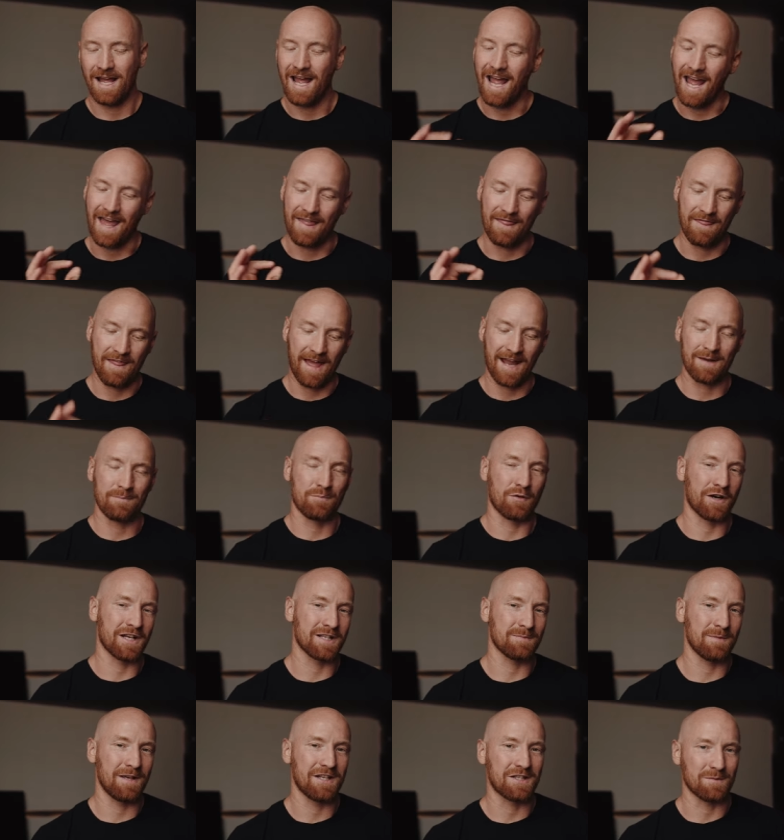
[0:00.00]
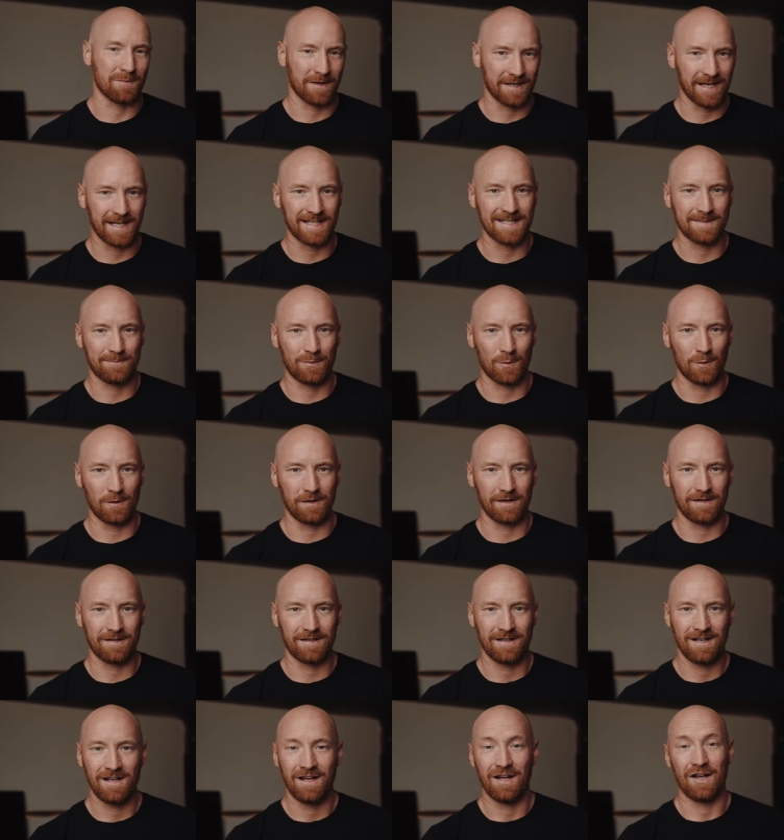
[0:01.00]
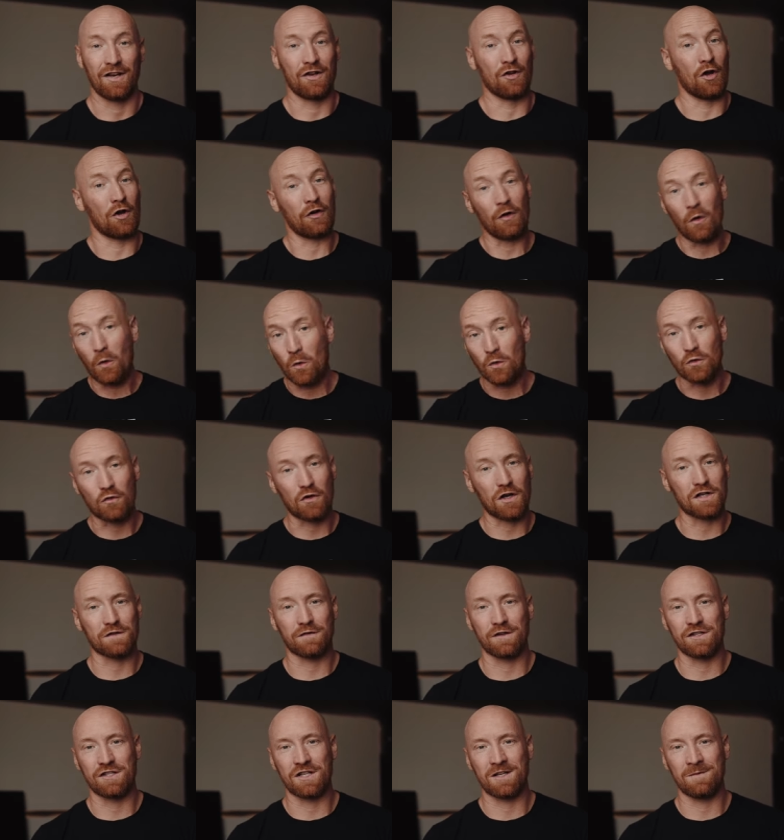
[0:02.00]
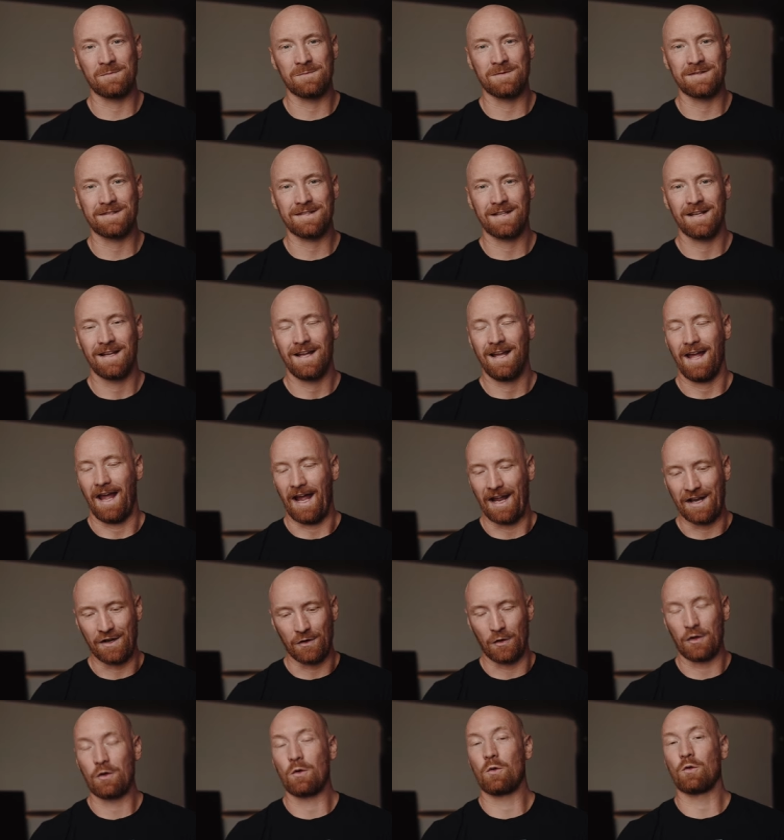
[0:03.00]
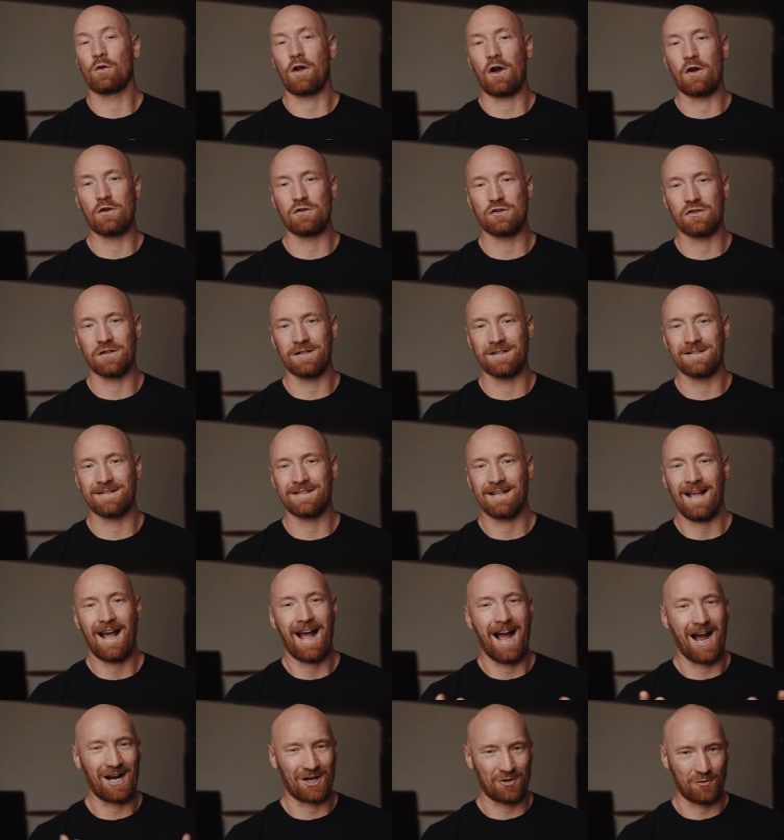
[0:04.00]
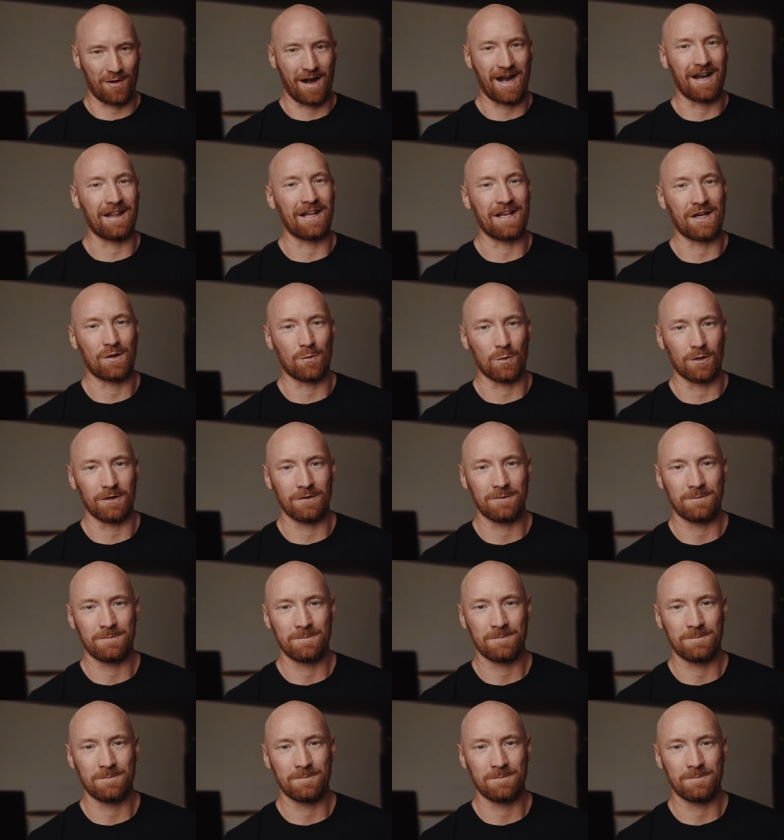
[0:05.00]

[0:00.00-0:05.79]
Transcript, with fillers: And that brings me to my next point. Not all CrossFit gyms and not all coaches are created equal.